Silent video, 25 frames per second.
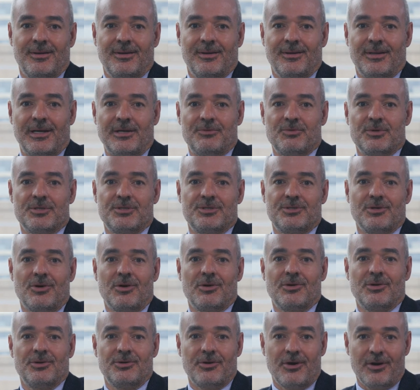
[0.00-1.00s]
That was
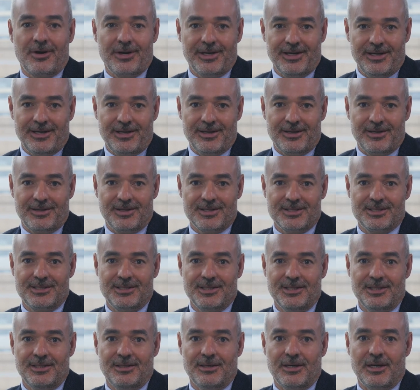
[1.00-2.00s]
Jacques Conradie, the
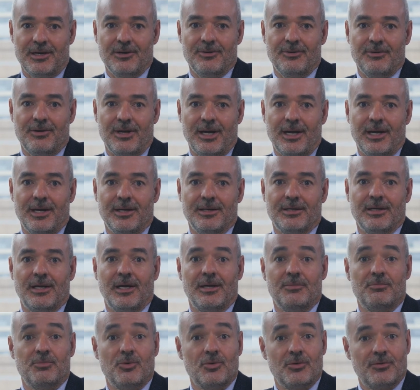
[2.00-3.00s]
CEO and
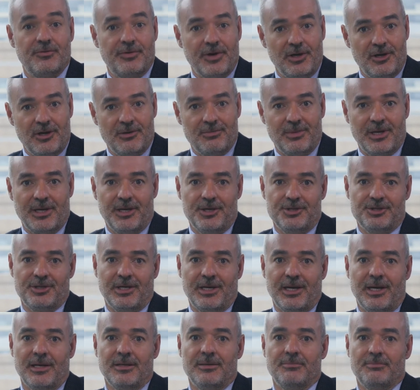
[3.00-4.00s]
a portfolio
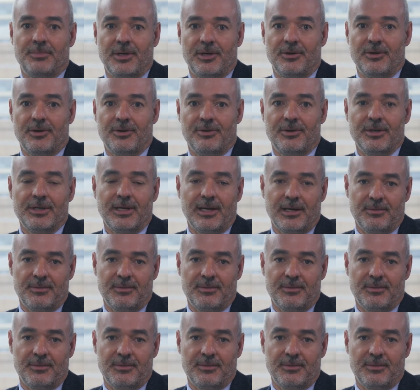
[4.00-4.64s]
manager at Peregrine